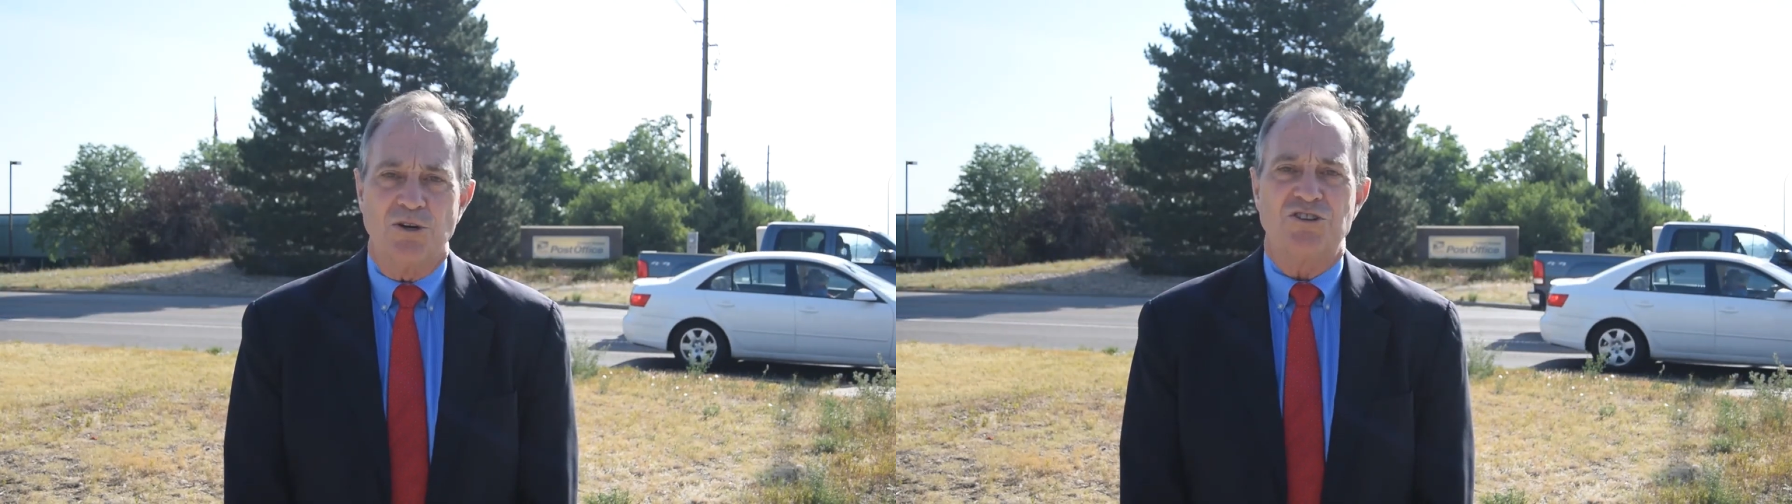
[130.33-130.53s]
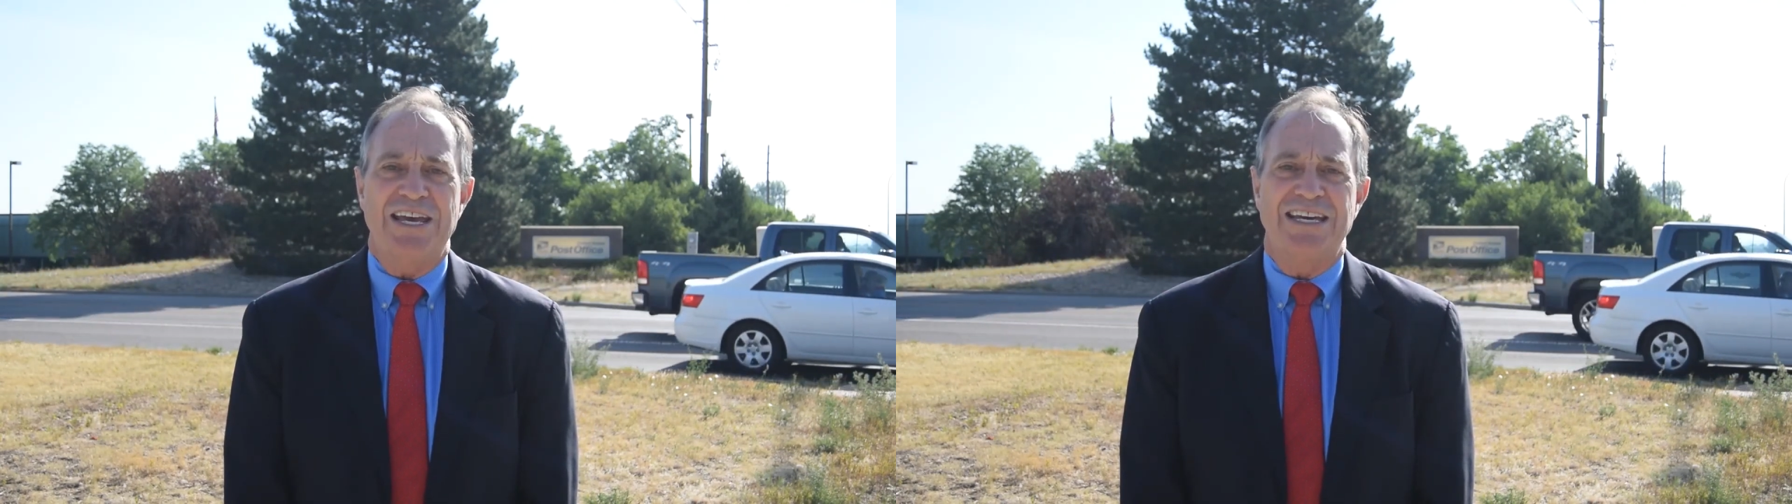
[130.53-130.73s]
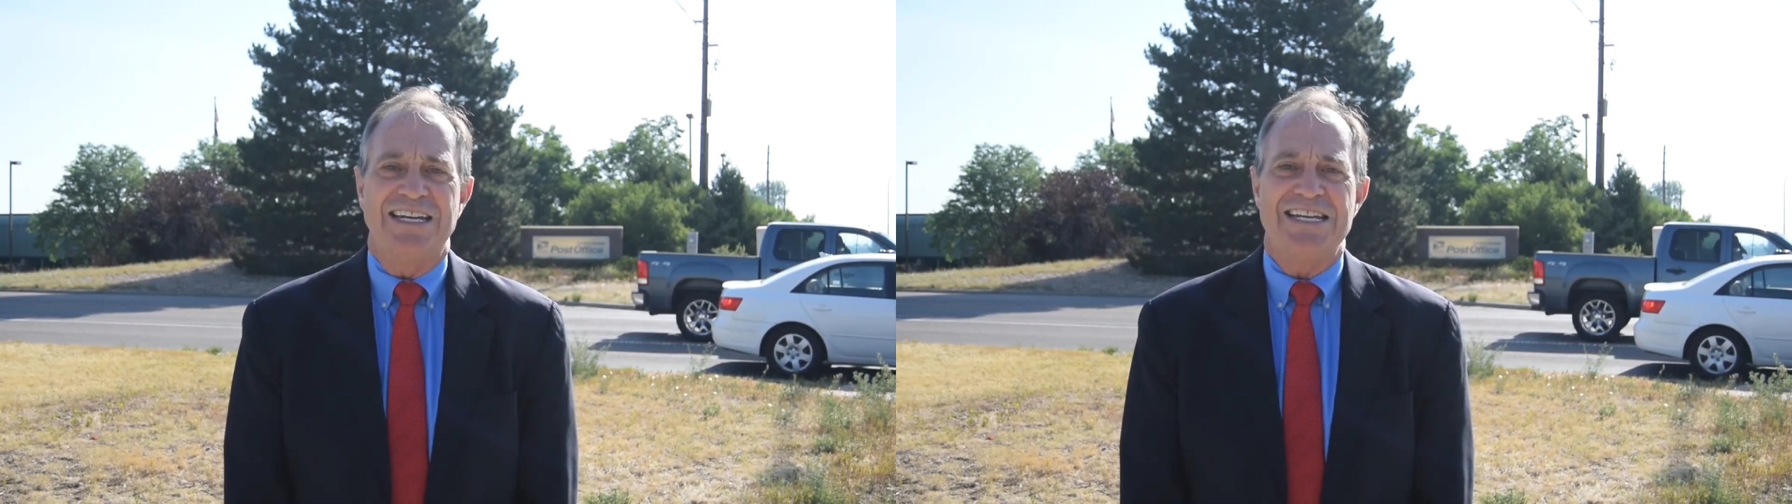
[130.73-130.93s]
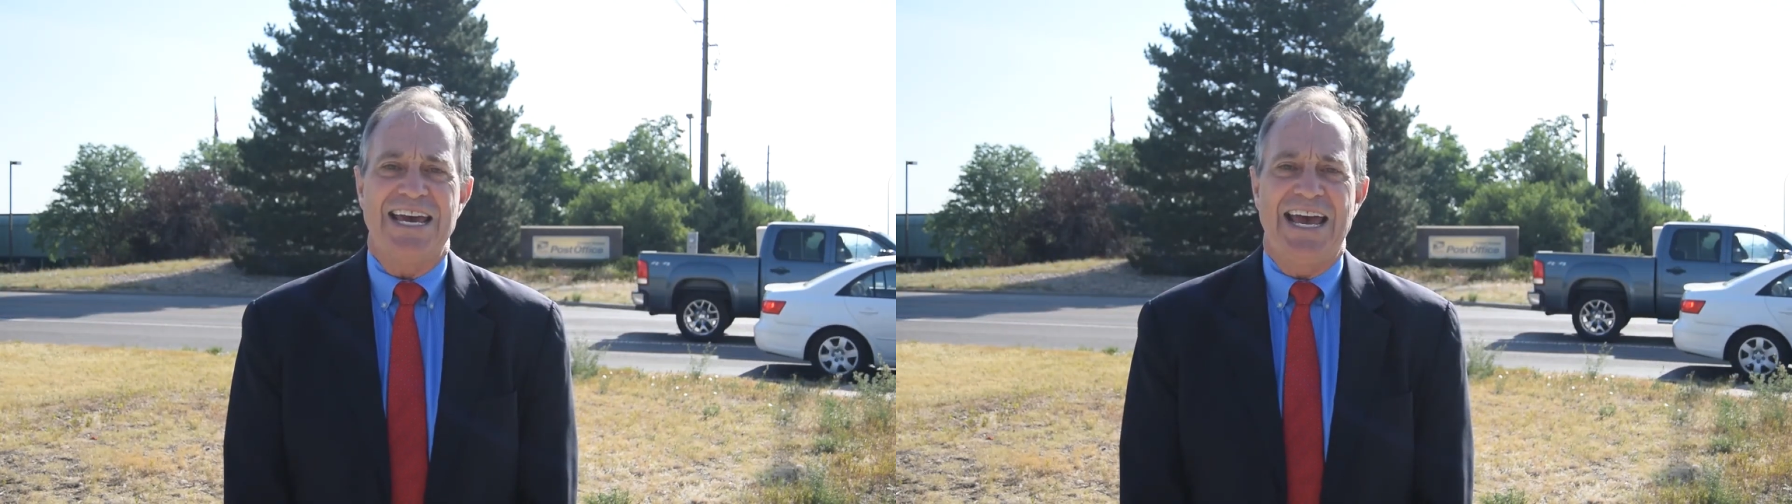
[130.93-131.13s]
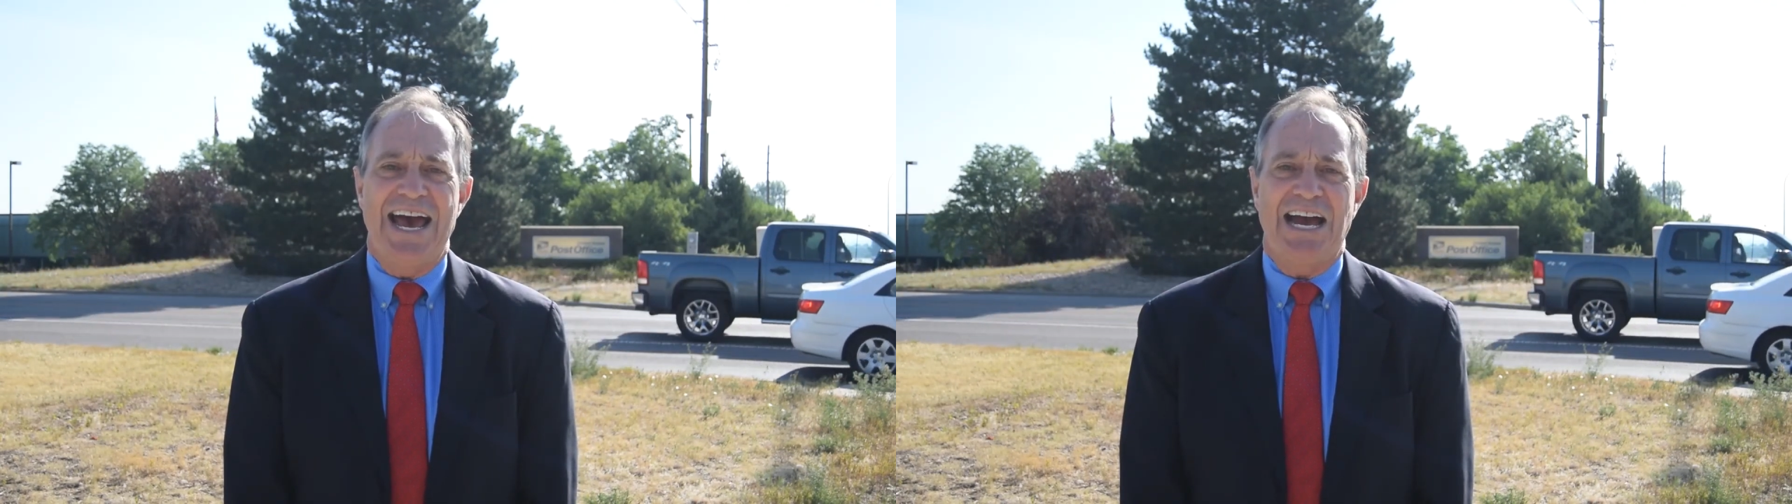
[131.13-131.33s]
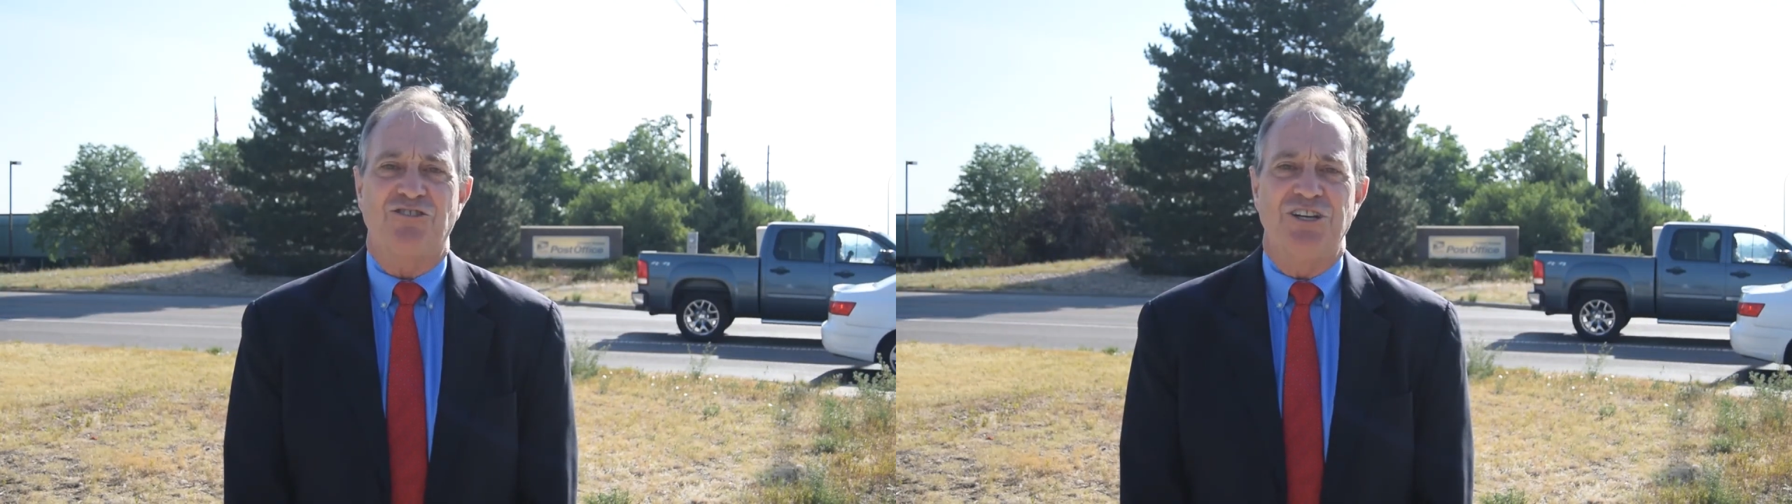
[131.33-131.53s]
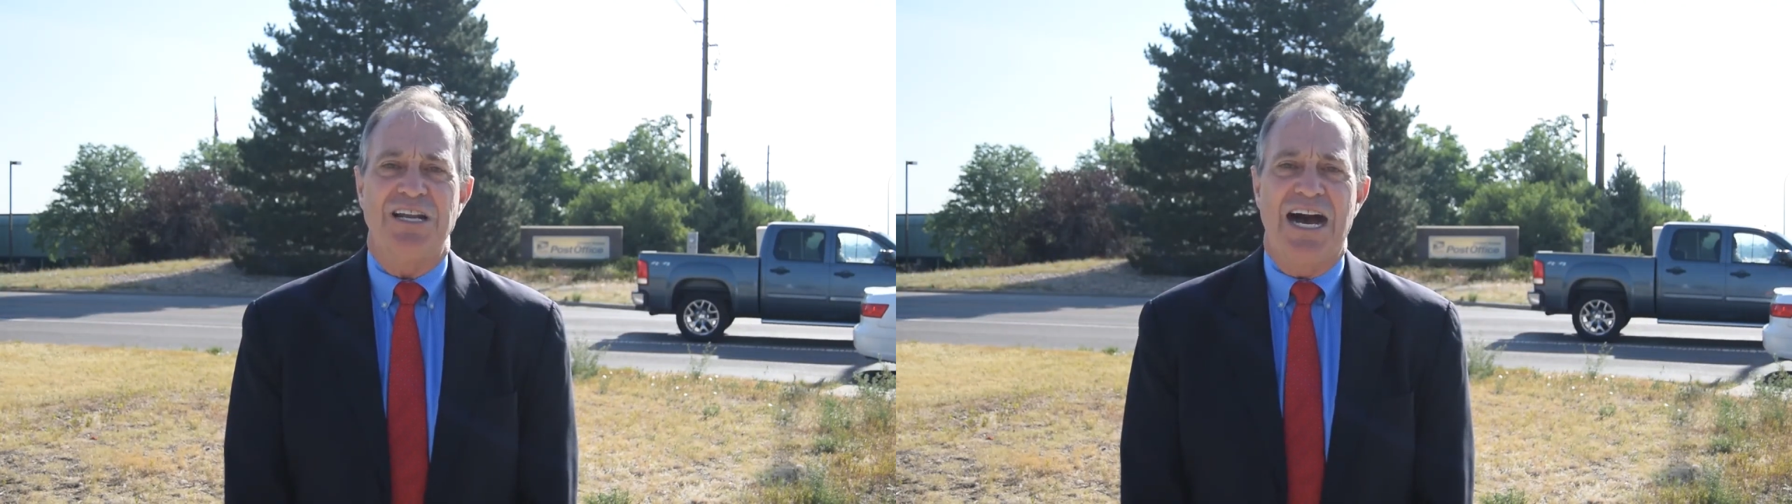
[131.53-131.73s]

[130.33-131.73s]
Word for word: taking a day action.